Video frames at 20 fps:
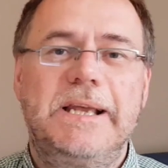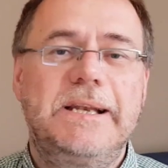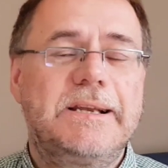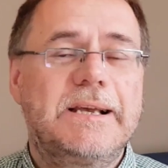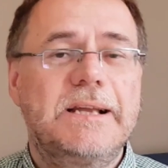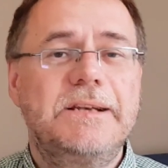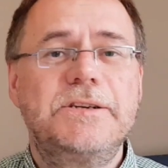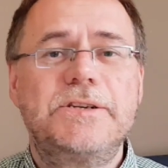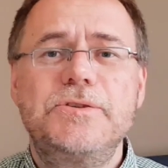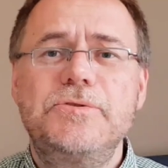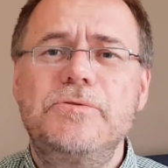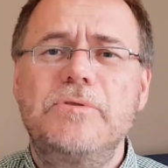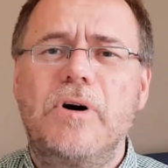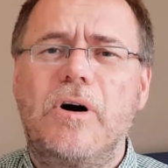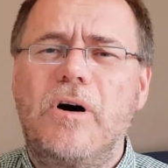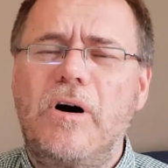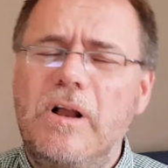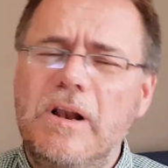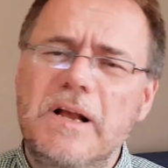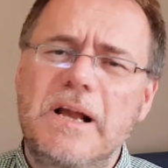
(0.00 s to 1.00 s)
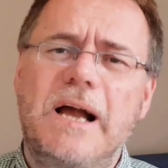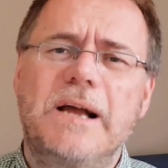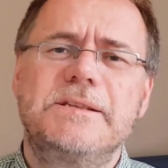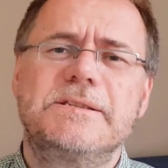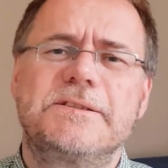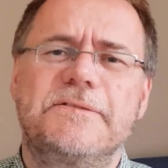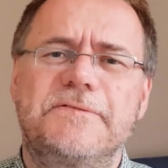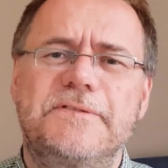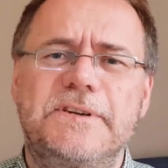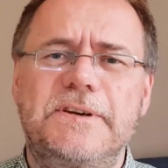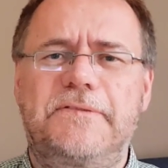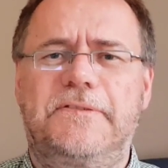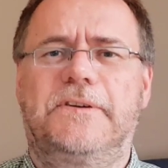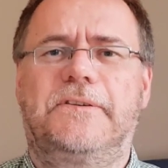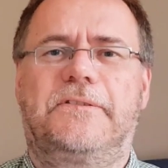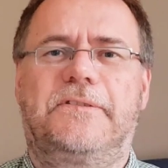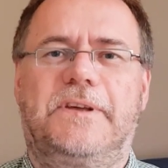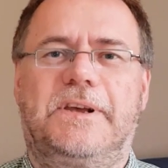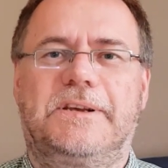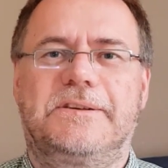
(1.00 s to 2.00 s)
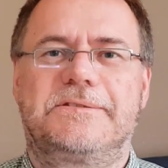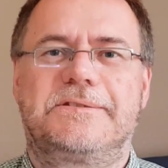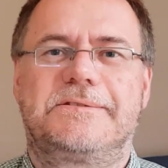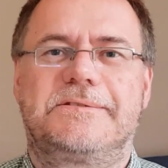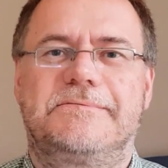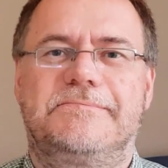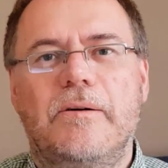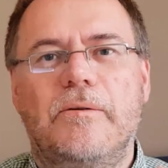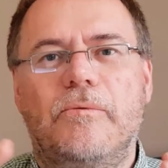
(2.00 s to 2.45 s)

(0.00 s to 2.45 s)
It can do all kinds of different things.